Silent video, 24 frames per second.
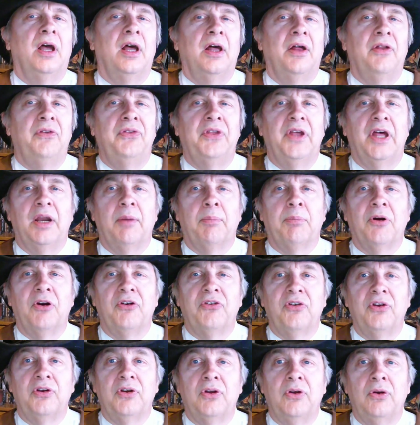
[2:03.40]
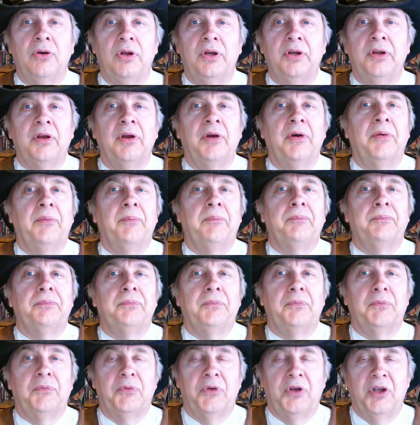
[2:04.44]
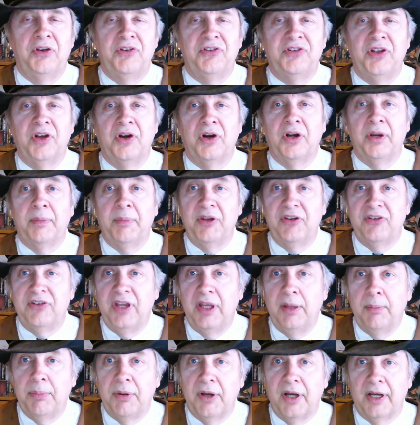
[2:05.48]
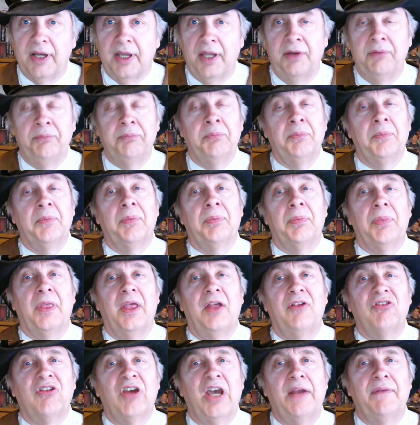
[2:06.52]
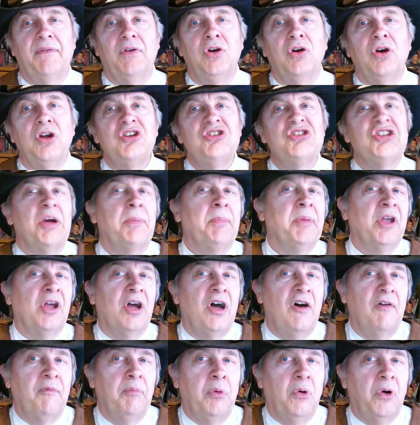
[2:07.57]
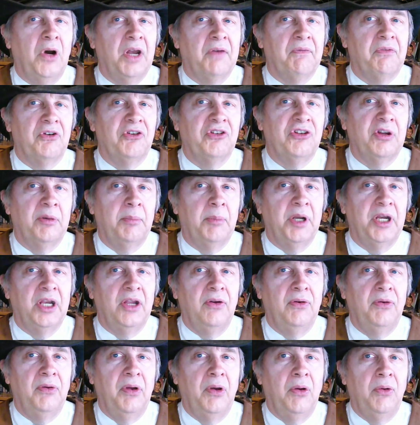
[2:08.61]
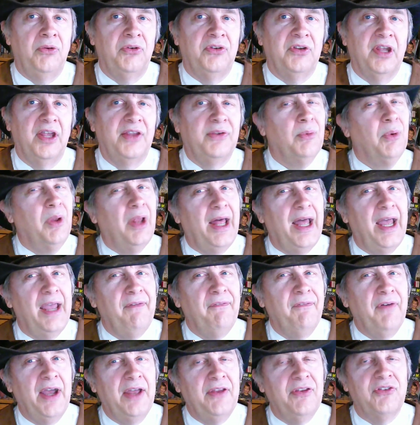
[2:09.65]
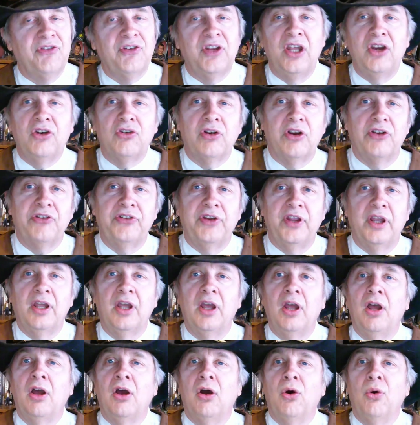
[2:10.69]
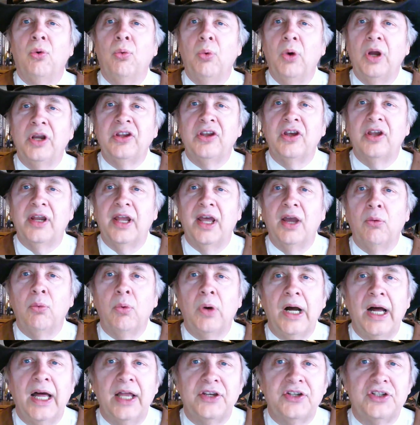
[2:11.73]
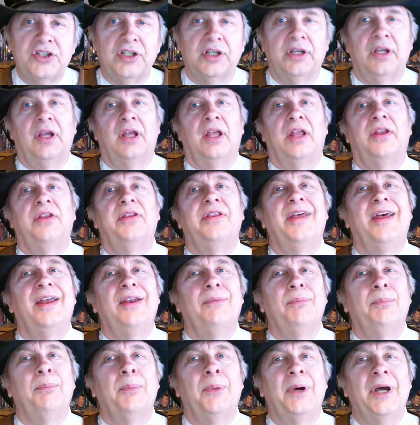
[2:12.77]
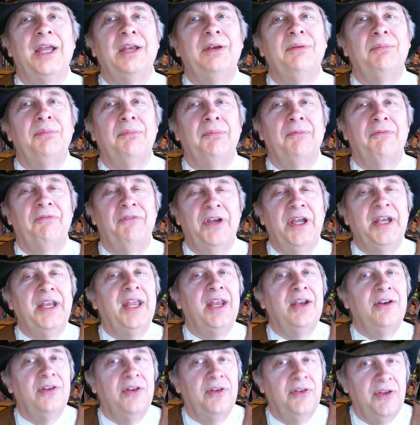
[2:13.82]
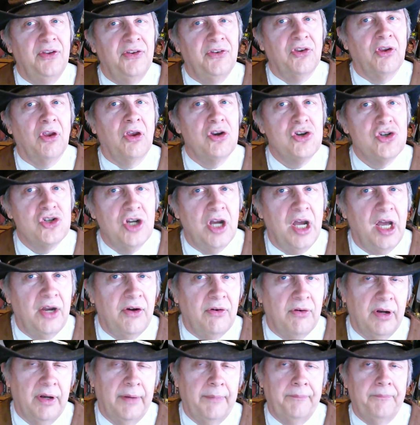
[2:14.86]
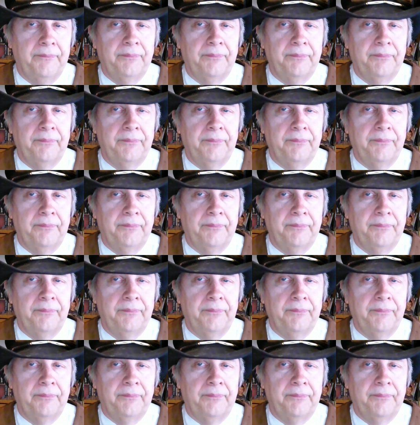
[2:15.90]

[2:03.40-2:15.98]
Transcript: that a person could consider to be steampunk. And it's kind of a good jumping off point for somebody who, who says, well, I find this interesting, what could I watch that might fit into this genre?